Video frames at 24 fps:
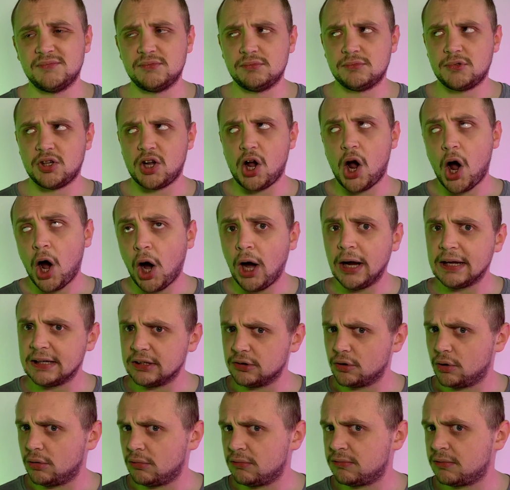Kind
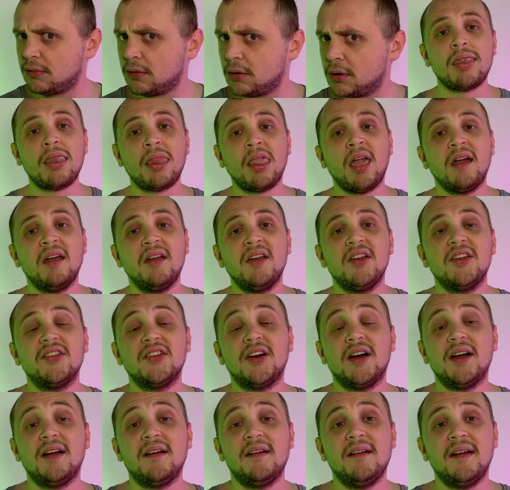of.
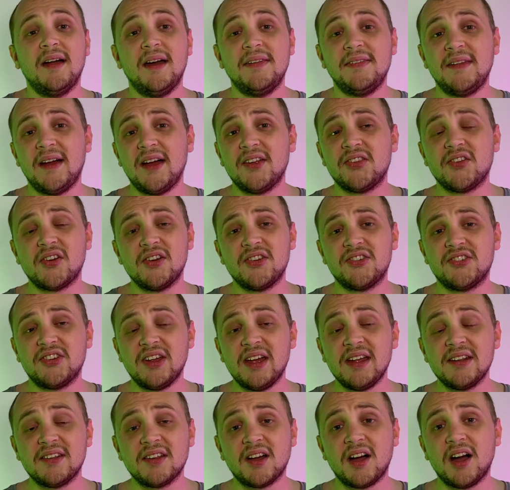And as I
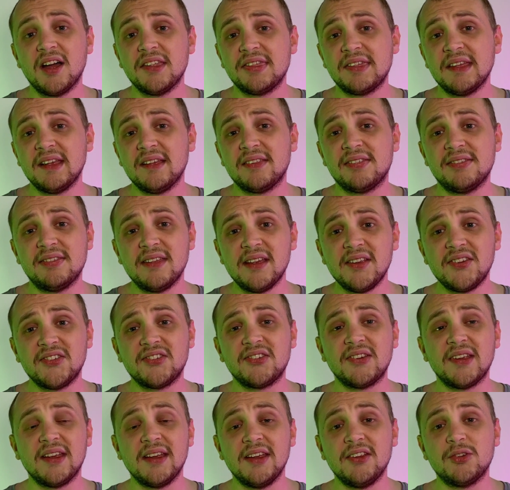said, I think
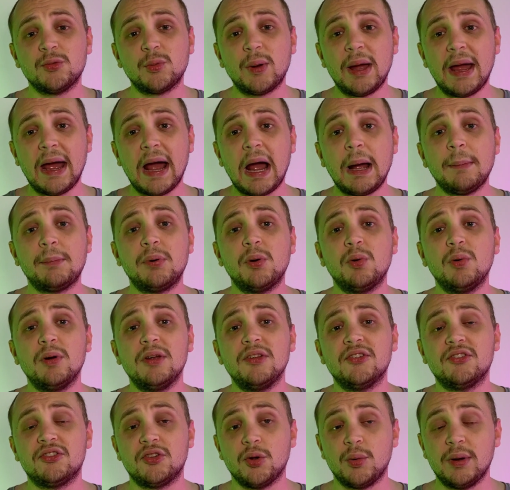this is where Apple
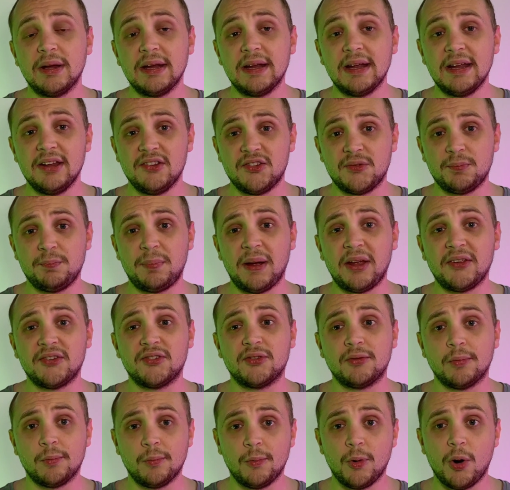is doing its best
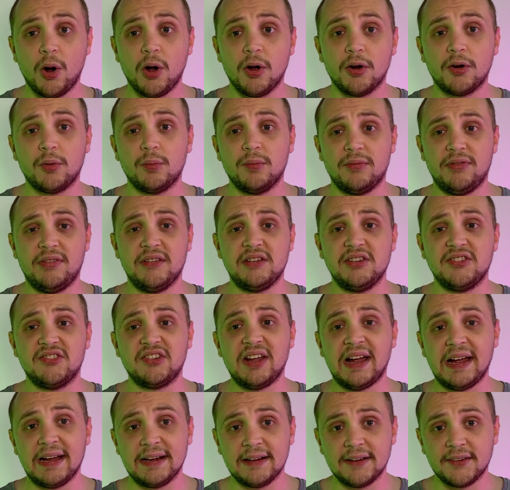work with these
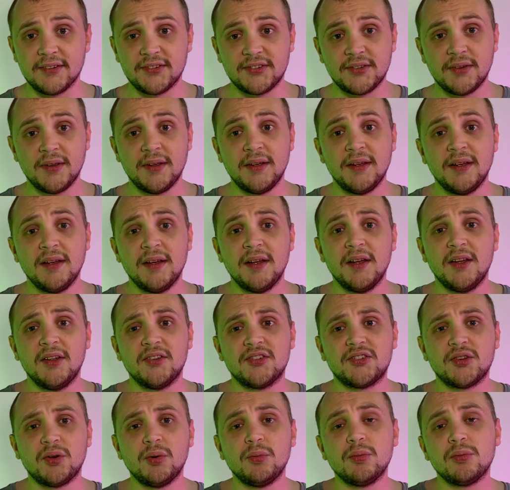tags.
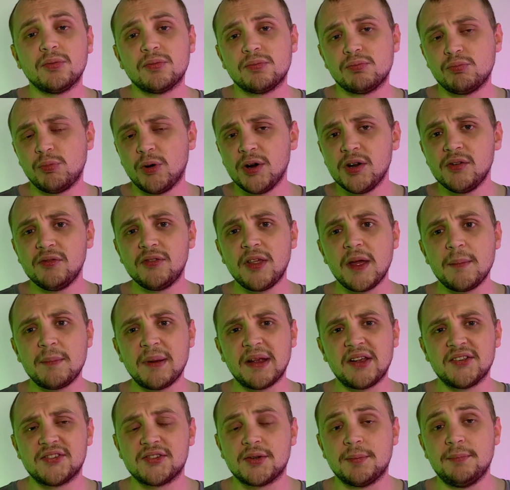So one of their
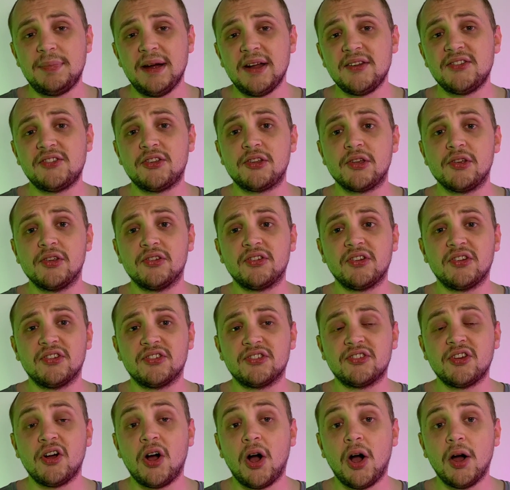biggest competitors is
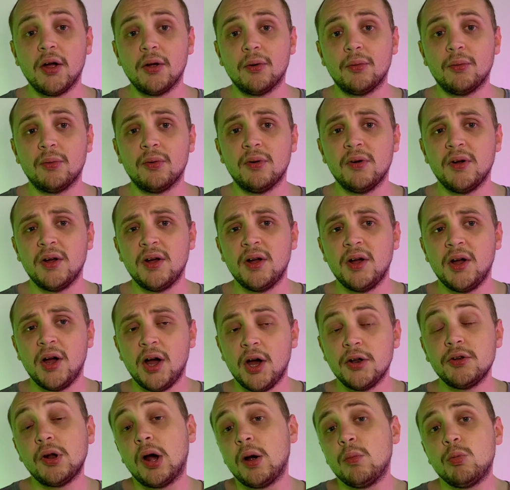Tile.
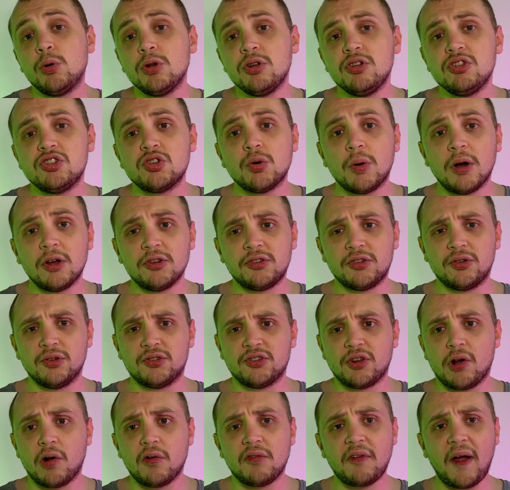And I want you to ask
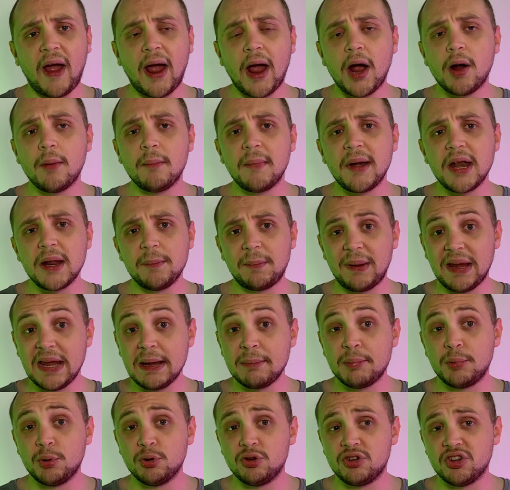yourself, how many
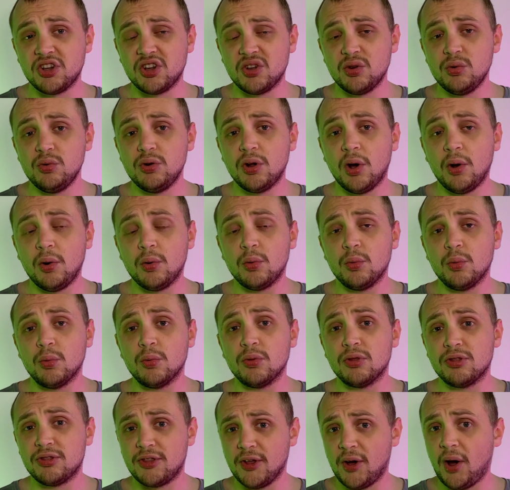people do you know
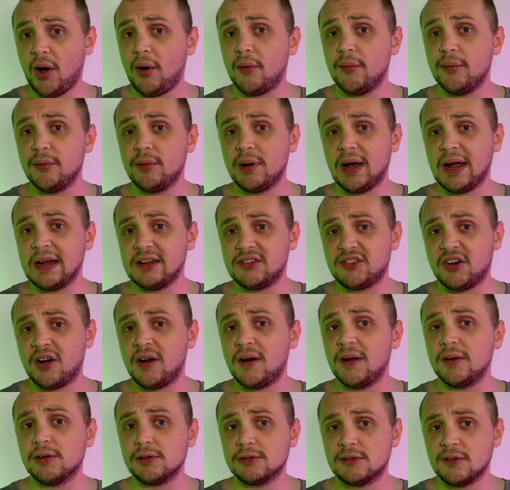that own a
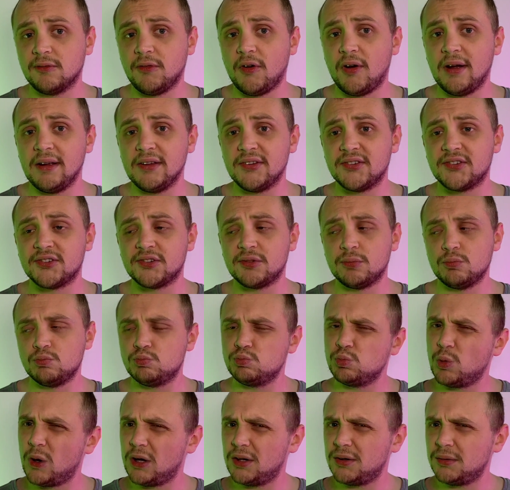Tile device?
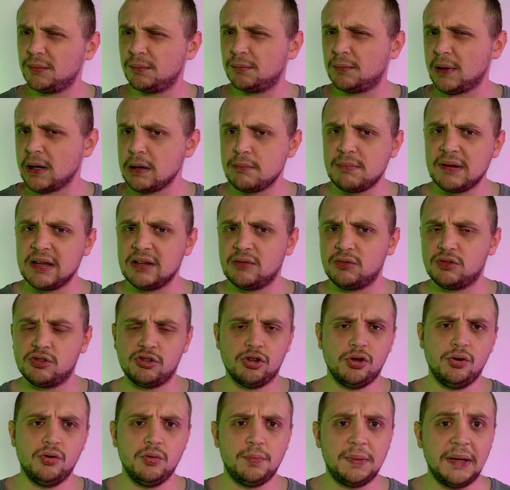One, maybe
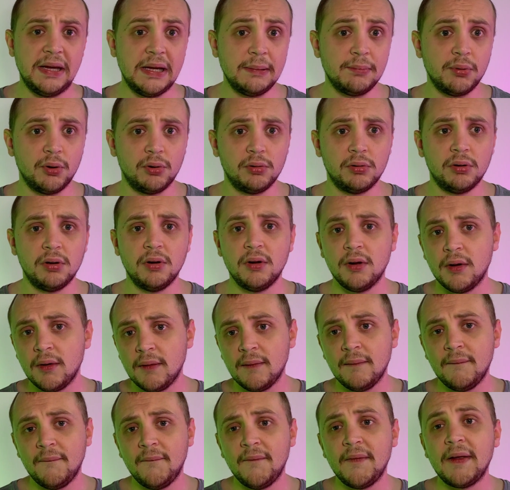two people.
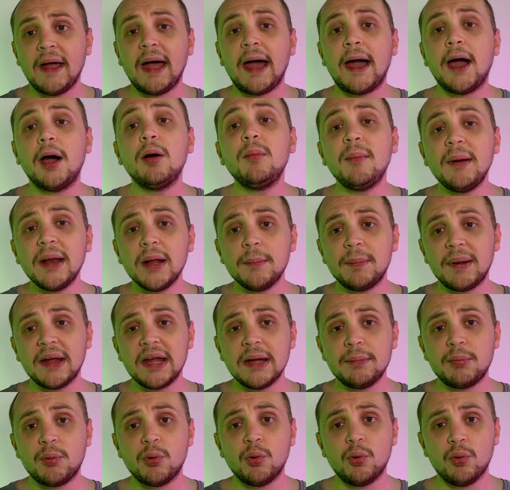How many
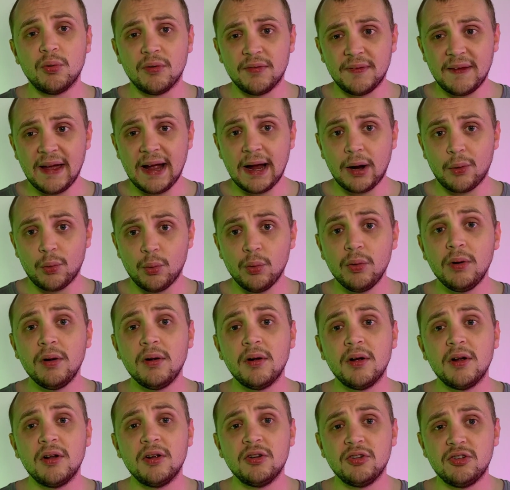people now
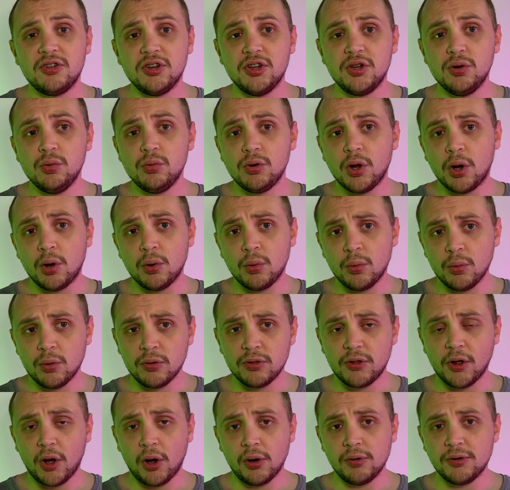do you know
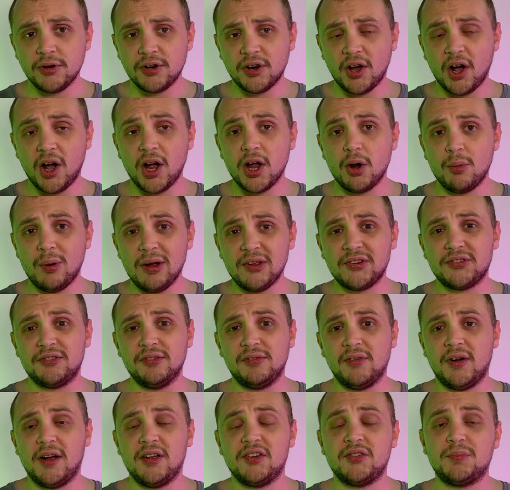that own an iOS
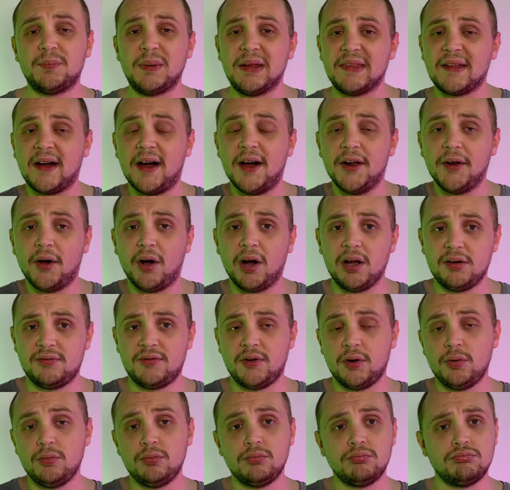device, be that an
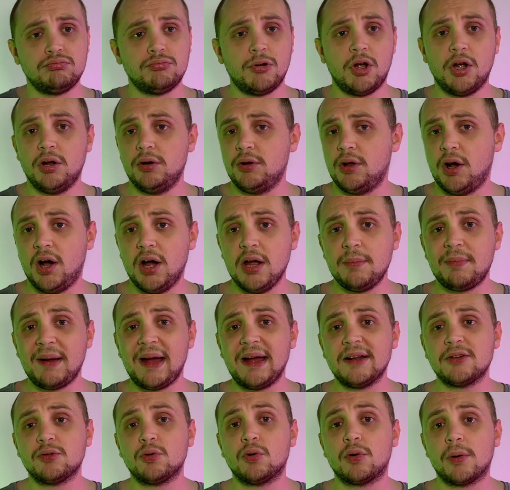iPhone, an
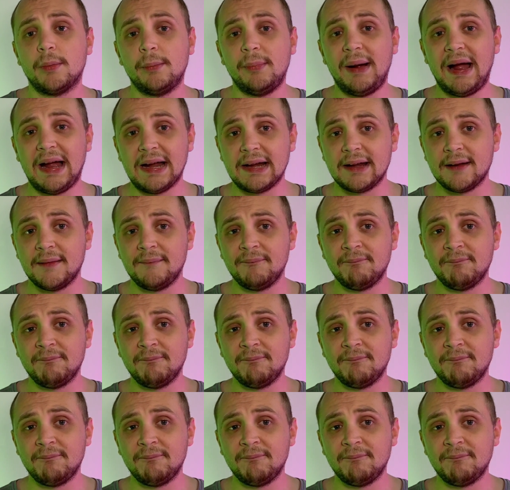iPad or a Mac?